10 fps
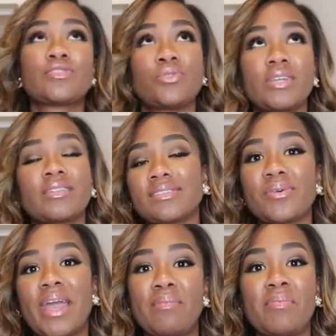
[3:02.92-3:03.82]
that's ridiculous.
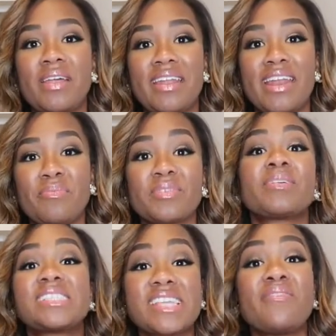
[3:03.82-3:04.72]
Okay, maybe not 90%,
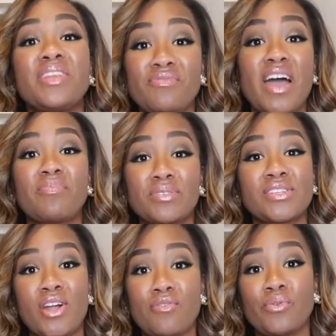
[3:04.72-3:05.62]
like
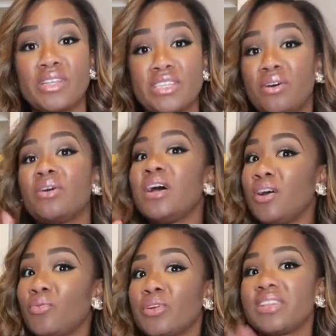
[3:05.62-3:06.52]
75% off of retail.
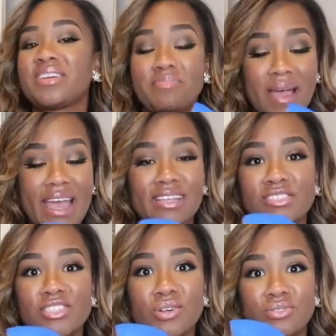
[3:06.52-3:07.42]
Really good buy.
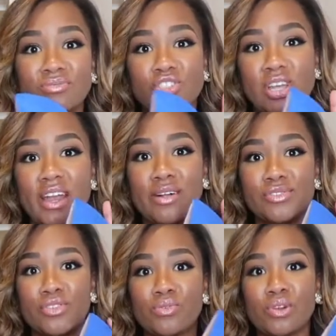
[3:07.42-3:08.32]
So shout out
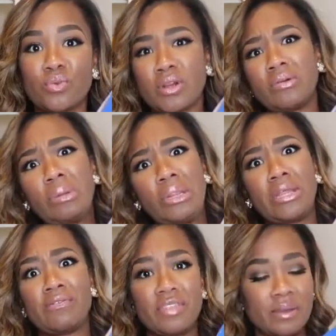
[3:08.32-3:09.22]
to The Real Real,
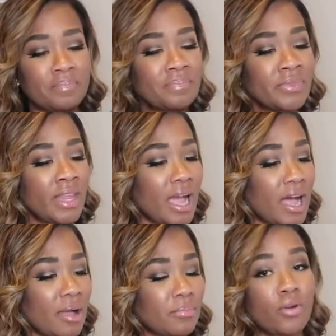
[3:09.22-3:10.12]
love them.
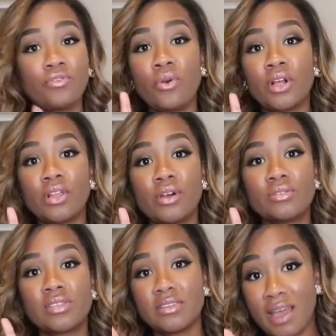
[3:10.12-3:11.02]
For
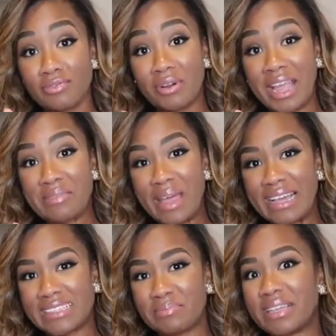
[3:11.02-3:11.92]
clothes, not for
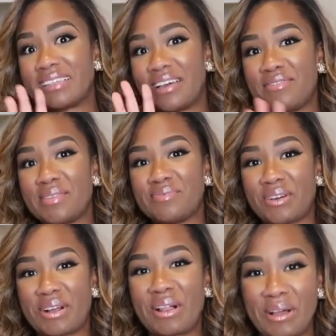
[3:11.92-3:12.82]
handbags, but love them
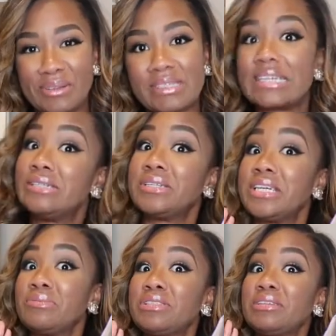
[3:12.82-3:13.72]
for clothes. You
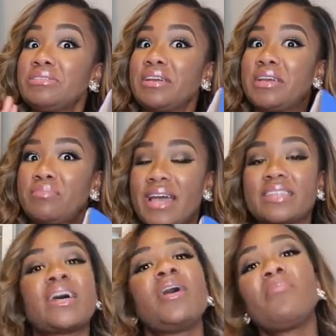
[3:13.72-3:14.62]
can't return their
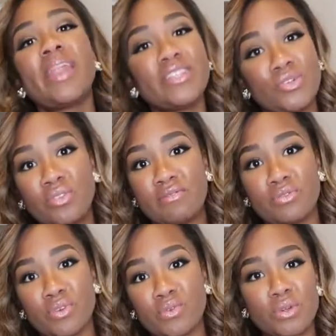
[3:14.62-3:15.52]
handbags, but I do love
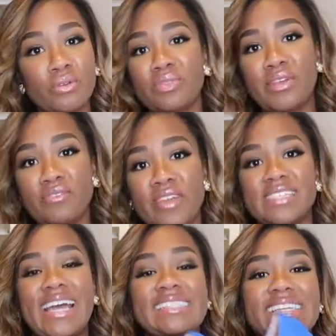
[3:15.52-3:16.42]
The Real Real. They're
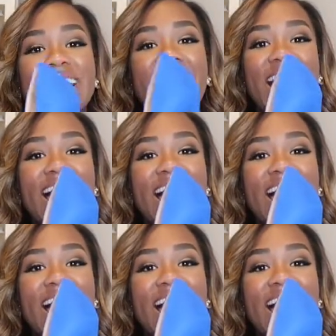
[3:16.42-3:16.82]
fantastic.